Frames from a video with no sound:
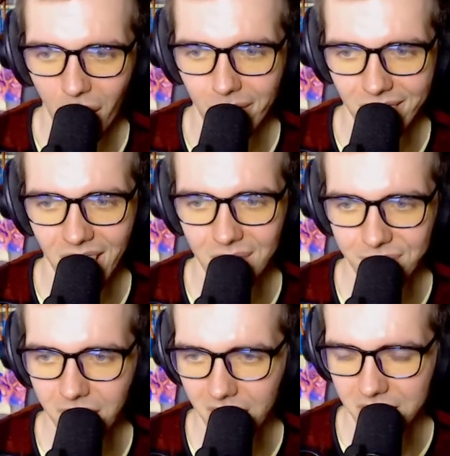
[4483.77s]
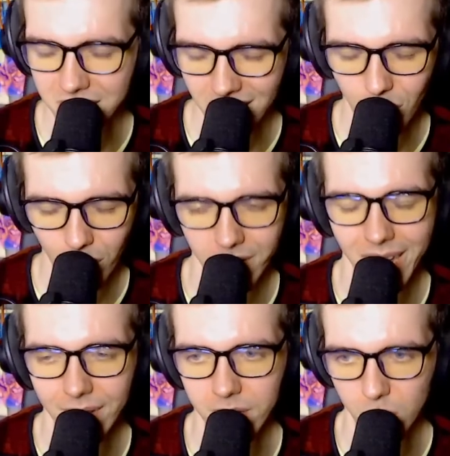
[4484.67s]
archive.org
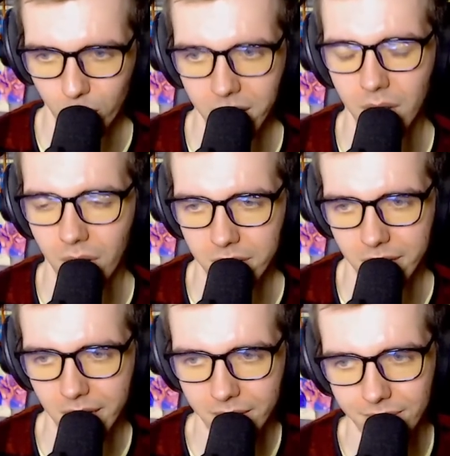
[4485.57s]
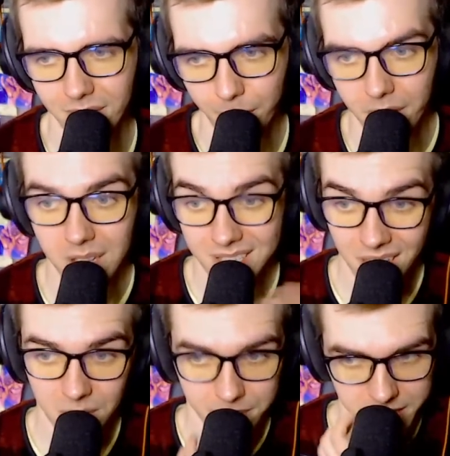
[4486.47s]
have a CWCki archive. Apparently, it's
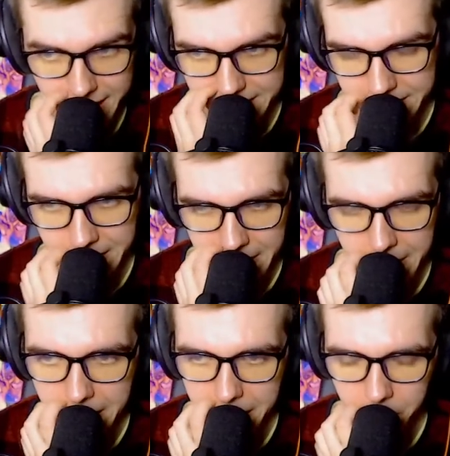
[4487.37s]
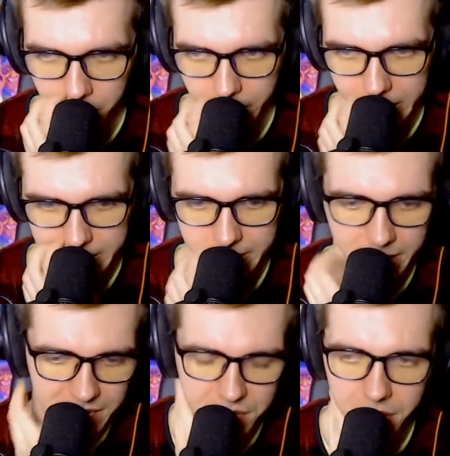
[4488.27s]
not up to date, but
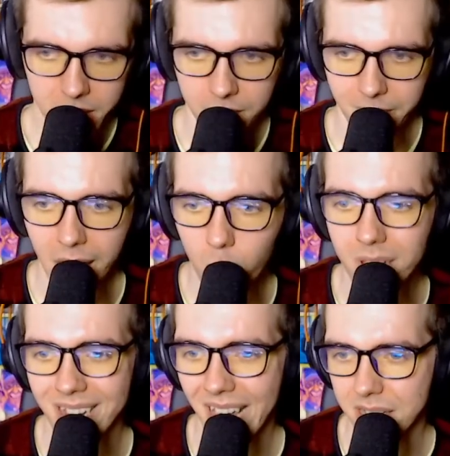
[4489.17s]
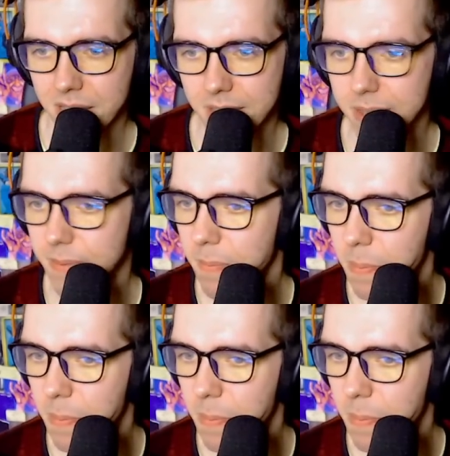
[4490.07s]
it's good enough. Anyone can access it.